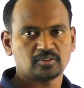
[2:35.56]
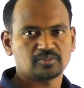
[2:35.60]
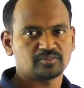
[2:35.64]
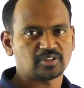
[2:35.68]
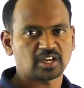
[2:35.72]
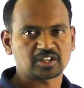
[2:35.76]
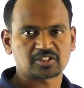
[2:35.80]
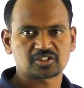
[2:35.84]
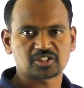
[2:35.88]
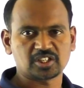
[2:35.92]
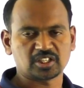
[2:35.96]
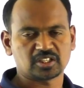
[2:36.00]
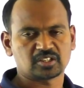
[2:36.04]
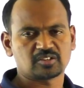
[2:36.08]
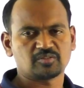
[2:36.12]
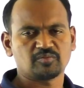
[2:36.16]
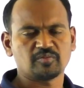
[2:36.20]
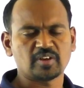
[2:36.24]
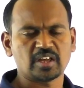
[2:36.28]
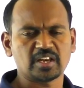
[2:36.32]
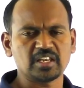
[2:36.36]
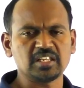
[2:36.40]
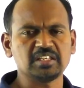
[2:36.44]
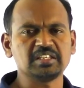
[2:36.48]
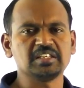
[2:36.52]
That's it.
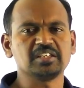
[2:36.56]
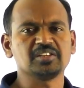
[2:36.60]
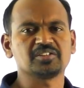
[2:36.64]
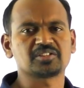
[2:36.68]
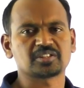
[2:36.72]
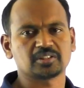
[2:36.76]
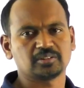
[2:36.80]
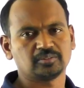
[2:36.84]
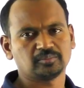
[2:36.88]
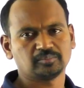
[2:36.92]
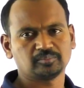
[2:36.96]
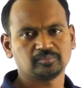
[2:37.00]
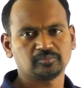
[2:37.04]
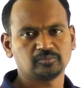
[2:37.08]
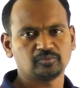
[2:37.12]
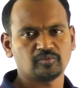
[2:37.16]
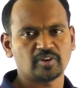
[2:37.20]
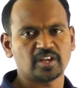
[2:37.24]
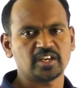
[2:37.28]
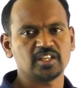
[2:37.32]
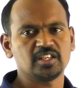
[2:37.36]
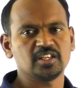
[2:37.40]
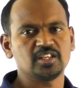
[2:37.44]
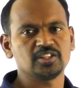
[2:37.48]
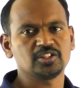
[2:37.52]
Very
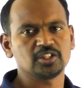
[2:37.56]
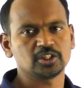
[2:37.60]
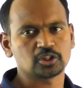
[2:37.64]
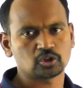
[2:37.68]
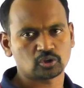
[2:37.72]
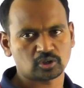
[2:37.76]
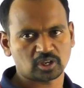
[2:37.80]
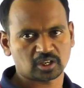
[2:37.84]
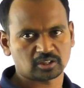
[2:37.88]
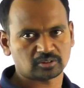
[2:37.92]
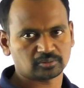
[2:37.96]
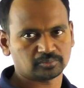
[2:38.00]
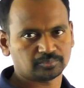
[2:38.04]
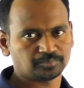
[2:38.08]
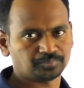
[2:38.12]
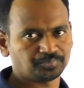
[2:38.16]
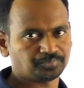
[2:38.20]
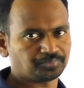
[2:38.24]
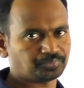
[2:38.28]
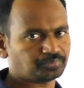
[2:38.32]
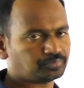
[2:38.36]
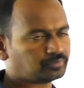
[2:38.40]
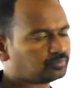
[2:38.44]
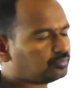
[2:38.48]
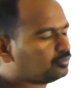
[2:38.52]
easy to learn.
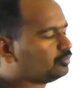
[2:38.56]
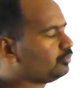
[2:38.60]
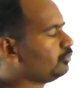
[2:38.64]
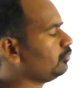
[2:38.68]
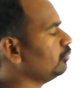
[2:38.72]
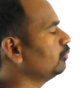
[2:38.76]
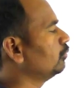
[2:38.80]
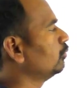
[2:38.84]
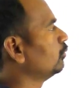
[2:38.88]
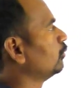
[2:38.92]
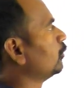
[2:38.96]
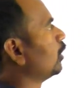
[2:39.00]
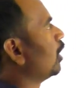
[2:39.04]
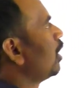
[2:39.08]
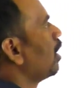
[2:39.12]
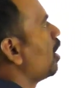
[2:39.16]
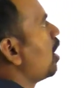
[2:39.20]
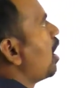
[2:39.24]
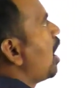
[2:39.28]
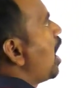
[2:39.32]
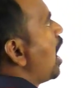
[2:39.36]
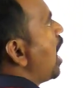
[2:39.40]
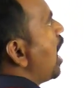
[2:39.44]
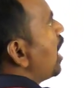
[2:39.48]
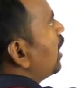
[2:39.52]

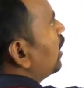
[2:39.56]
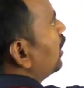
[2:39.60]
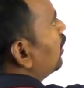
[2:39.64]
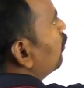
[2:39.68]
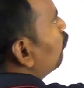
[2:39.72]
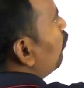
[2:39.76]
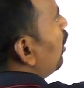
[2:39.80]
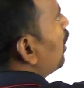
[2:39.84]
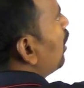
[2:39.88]
And in